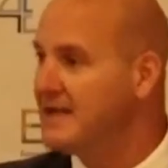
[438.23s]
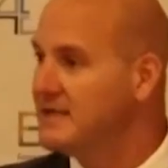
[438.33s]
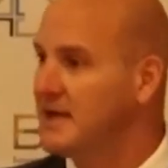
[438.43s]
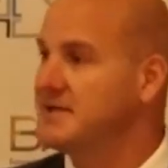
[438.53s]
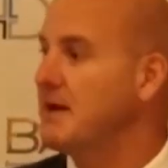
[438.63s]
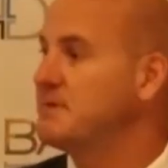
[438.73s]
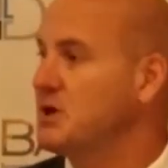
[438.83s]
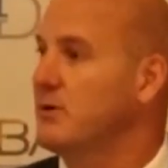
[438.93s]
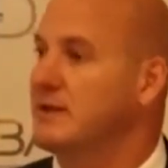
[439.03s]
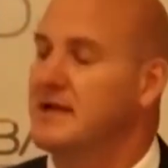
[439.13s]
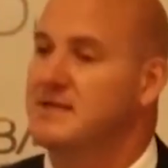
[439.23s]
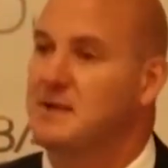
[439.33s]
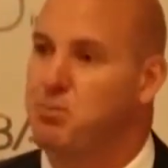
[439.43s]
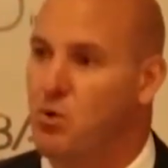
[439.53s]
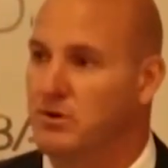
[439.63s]
and has subsequently
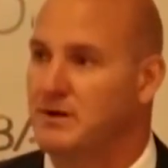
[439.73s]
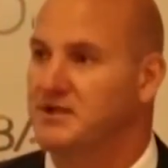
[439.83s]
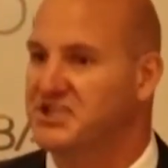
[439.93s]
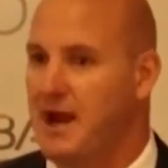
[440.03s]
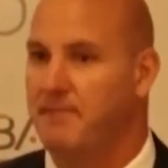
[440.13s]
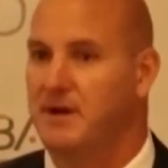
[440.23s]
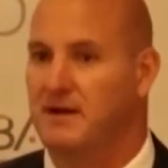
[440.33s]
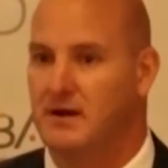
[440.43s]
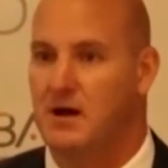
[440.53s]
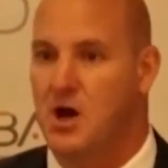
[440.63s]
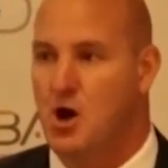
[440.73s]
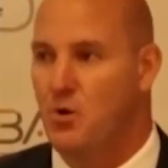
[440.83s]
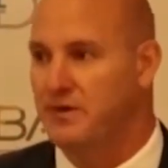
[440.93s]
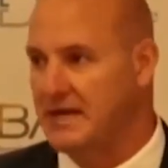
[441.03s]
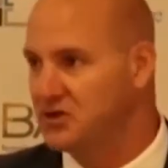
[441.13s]
supported and championed it
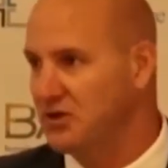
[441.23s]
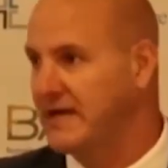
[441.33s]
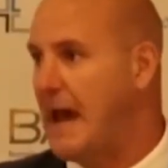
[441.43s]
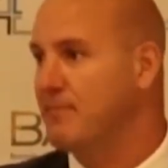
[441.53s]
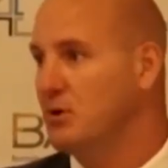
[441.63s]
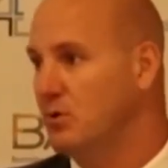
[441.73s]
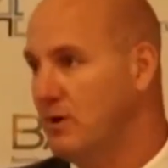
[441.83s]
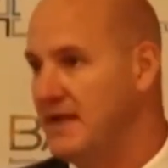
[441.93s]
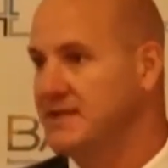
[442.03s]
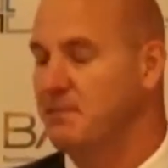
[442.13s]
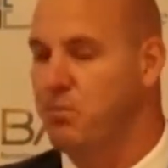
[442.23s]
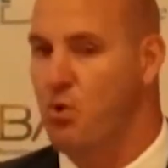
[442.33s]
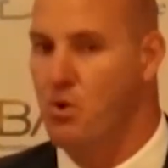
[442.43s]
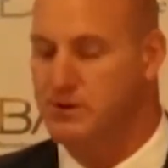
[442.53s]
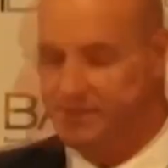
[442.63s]
with extra capital and
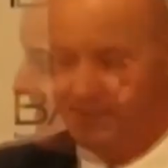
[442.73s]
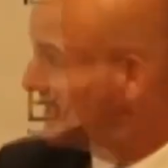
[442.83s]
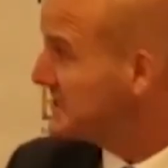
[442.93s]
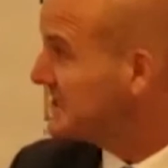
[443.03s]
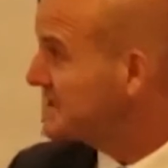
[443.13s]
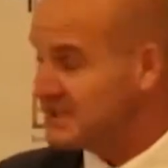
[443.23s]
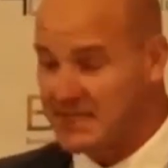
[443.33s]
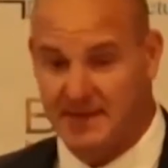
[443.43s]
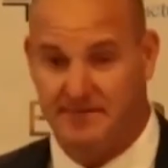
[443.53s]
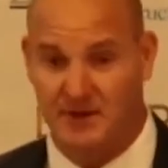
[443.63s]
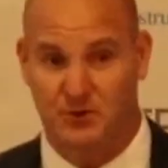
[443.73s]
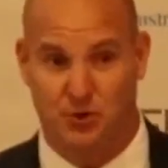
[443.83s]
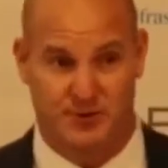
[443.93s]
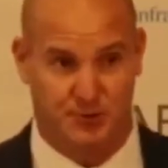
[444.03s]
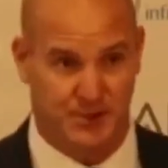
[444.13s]
support. It's delivered
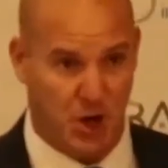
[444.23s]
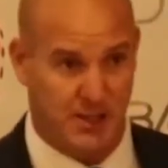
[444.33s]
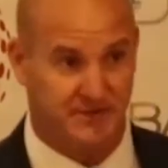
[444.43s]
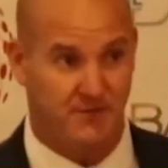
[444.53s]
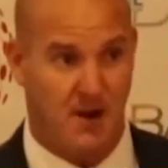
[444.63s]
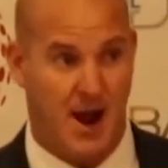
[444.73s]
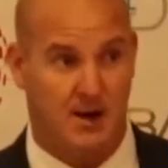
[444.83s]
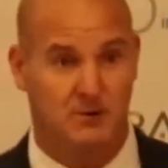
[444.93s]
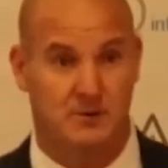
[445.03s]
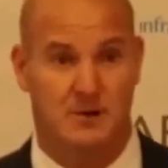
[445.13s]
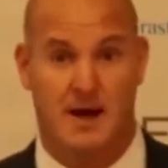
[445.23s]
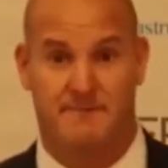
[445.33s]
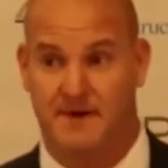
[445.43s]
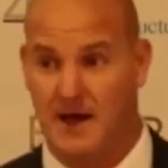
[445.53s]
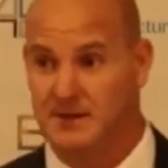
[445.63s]
good returns for our
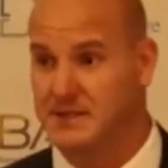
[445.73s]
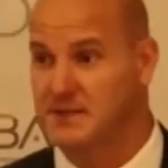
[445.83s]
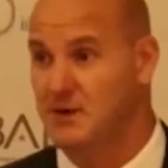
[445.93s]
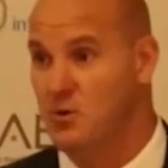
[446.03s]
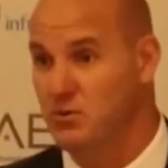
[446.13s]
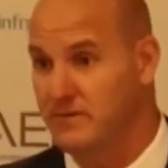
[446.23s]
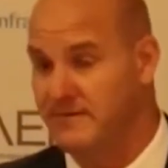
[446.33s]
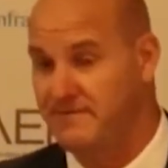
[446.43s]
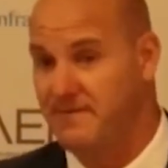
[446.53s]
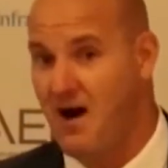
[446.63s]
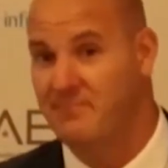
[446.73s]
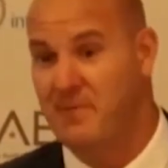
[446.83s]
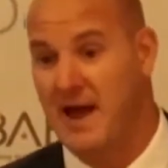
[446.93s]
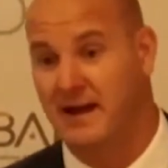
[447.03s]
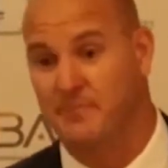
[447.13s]
funds in the order of a
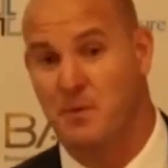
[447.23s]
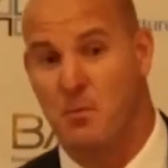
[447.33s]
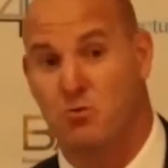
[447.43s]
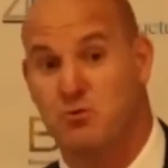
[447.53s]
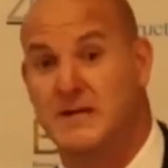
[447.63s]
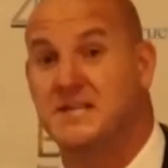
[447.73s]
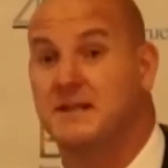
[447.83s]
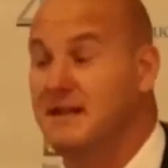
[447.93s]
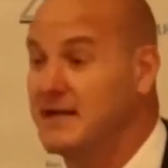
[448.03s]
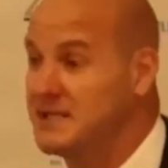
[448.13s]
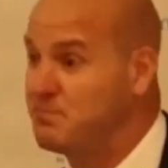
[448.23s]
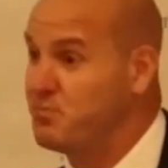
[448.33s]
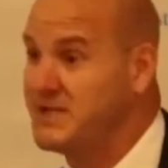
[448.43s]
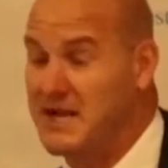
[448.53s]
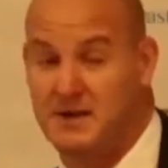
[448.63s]
5-bagger, but more recently it's
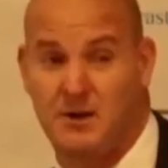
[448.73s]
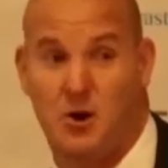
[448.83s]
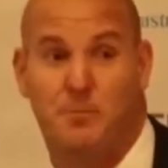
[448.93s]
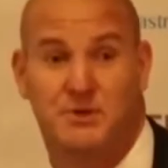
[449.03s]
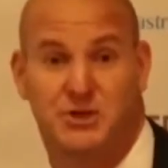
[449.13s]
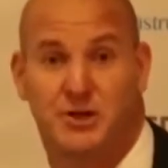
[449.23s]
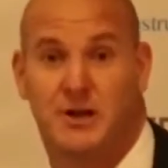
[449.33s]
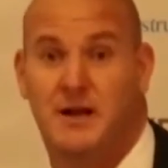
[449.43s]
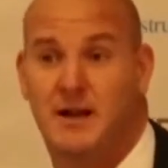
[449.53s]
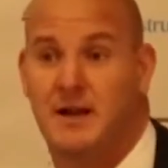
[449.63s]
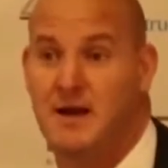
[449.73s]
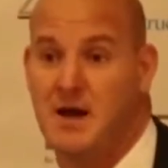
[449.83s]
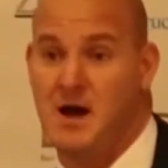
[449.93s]
presented an opportunity